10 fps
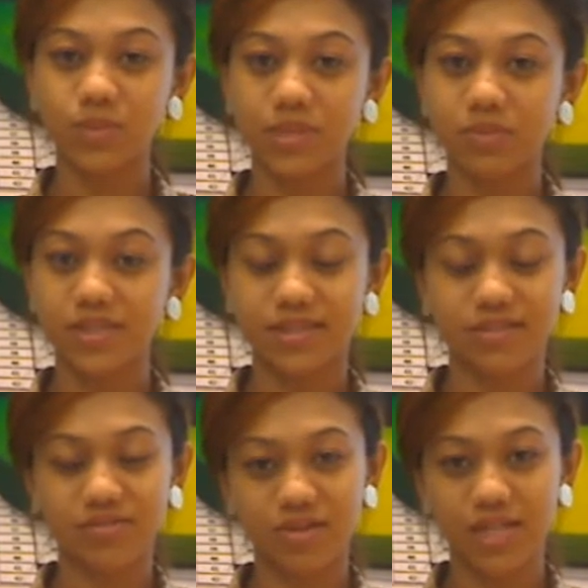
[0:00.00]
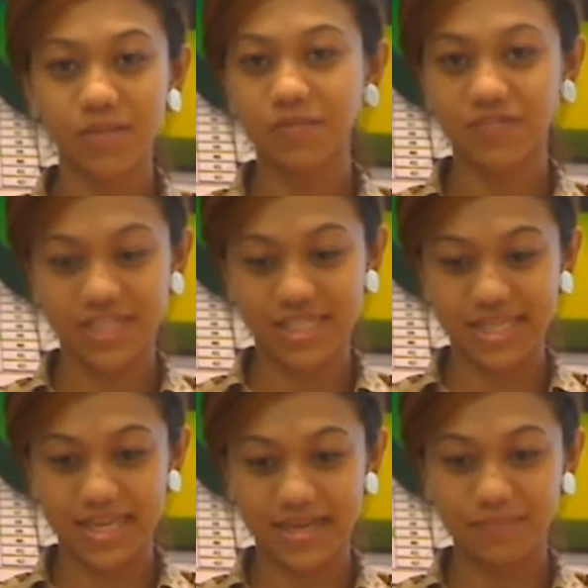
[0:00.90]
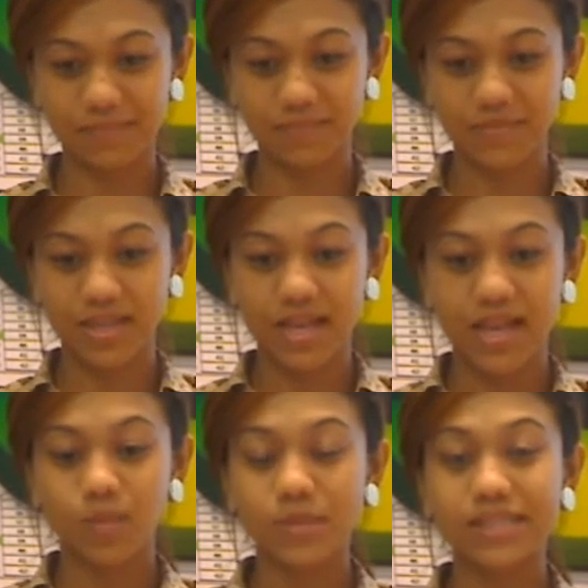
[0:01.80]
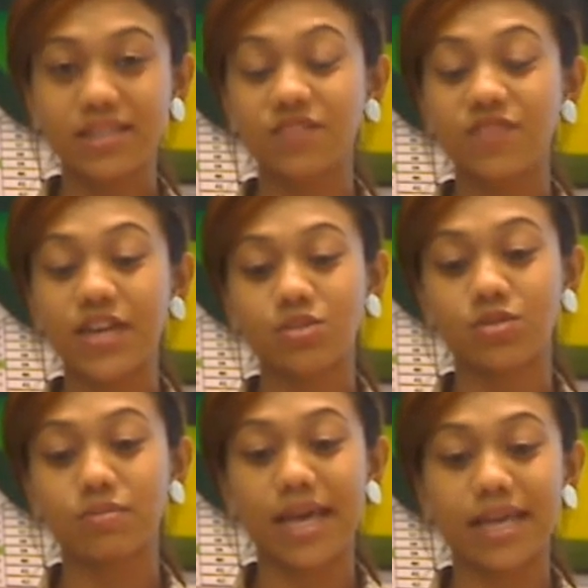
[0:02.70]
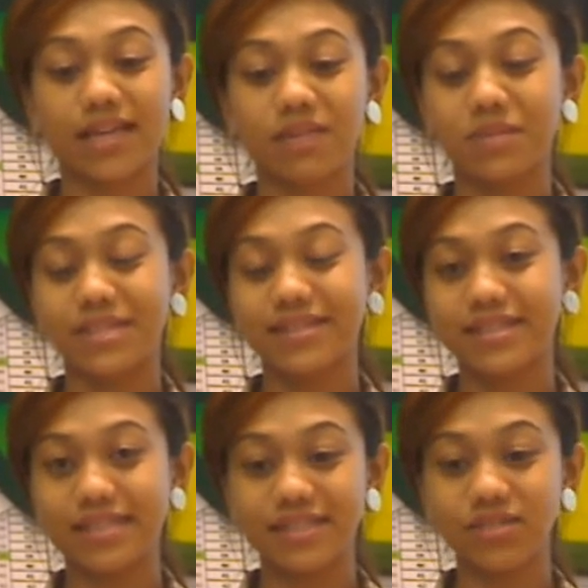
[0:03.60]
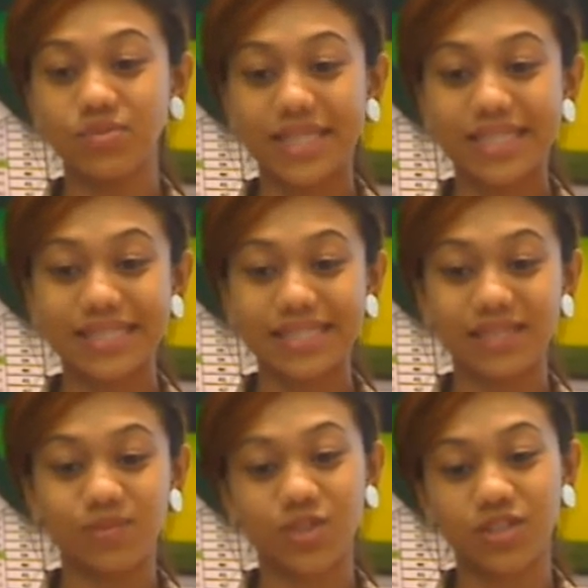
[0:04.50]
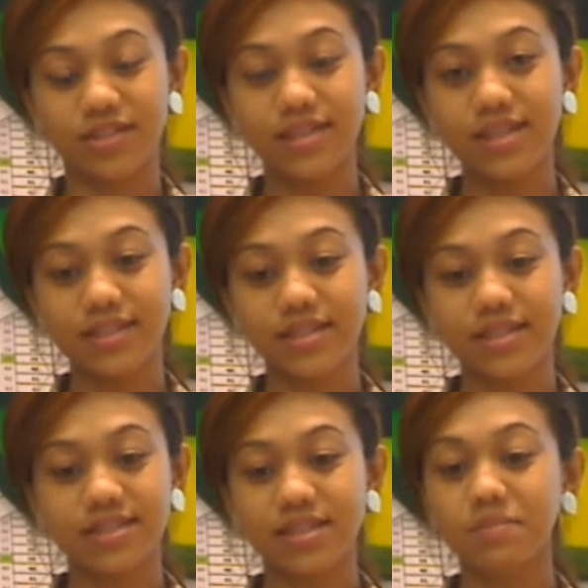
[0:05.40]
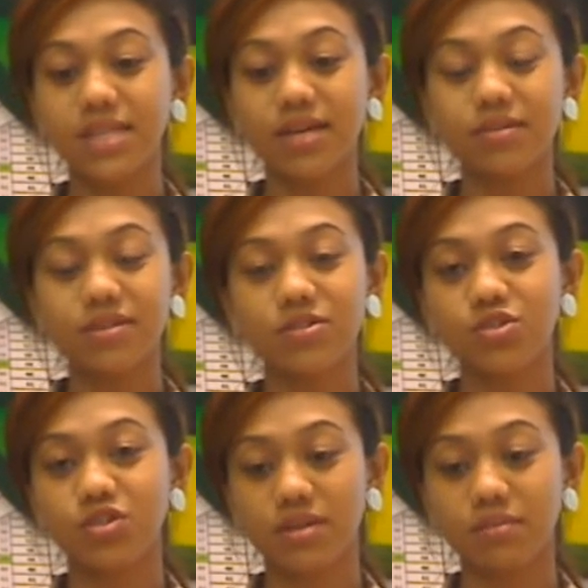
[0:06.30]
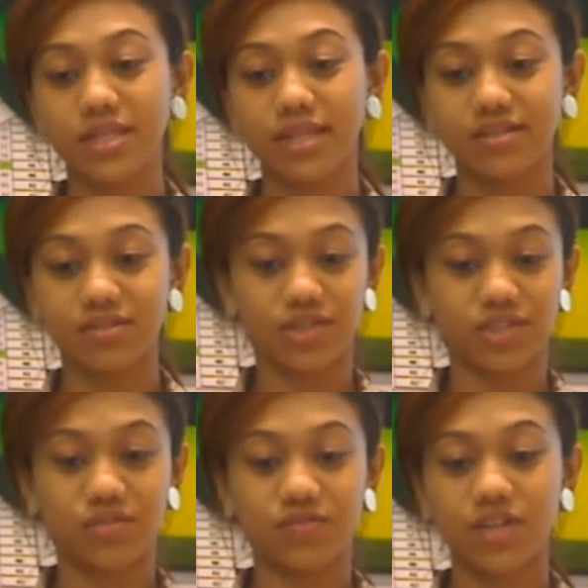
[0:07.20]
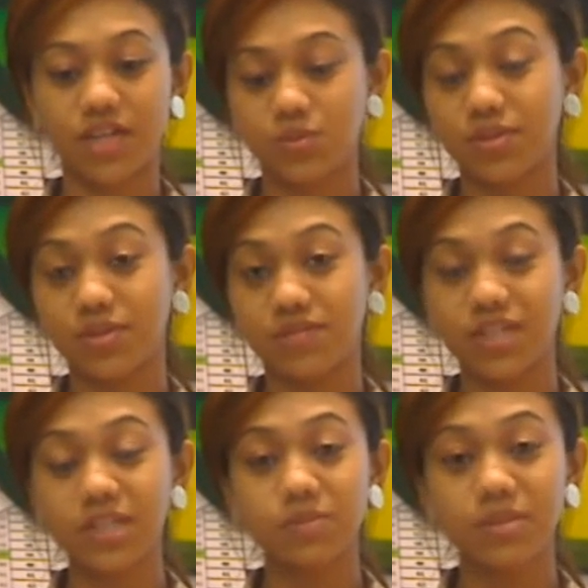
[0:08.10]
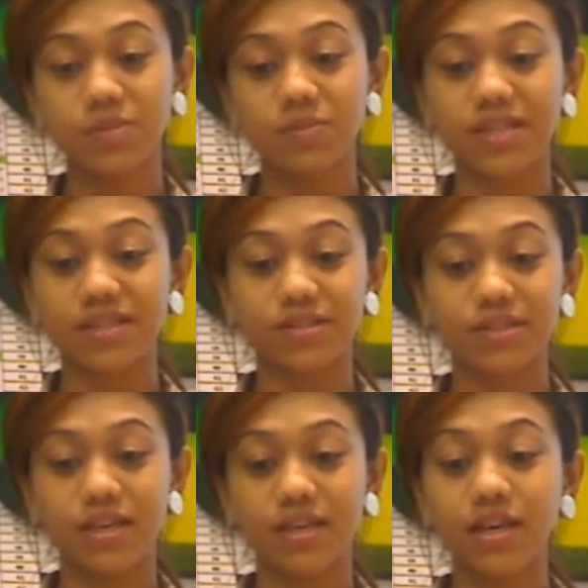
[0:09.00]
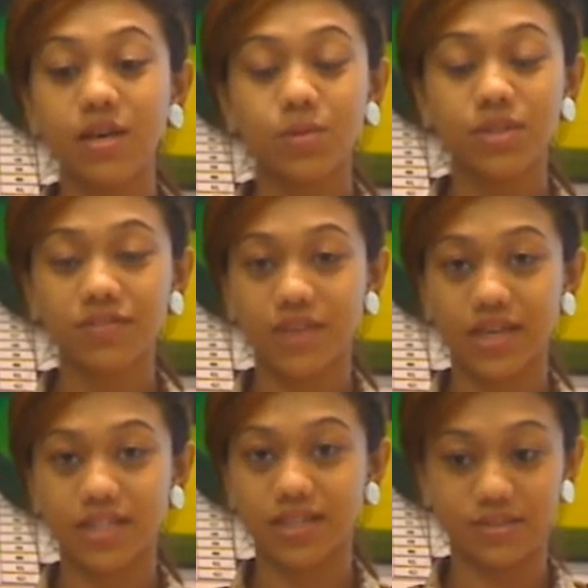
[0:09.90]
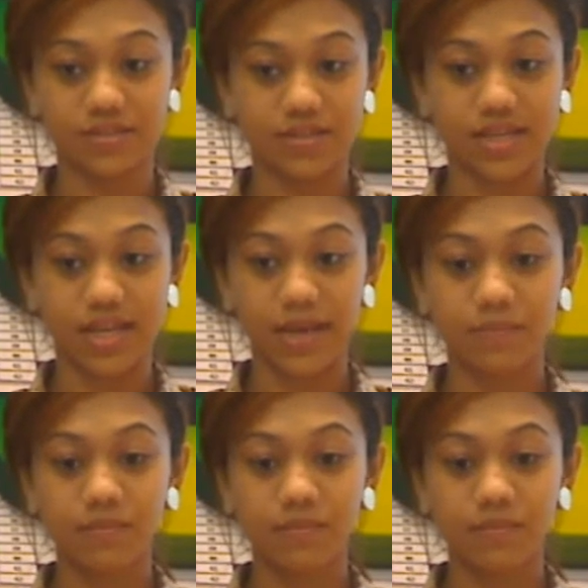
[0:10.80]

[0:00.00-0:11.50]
with the Business Roundup for the day. We see the veteran banker and business leader Rian Tilaka has stepped down as chairman and director of Touchwood Investments PLC with effect yesterday.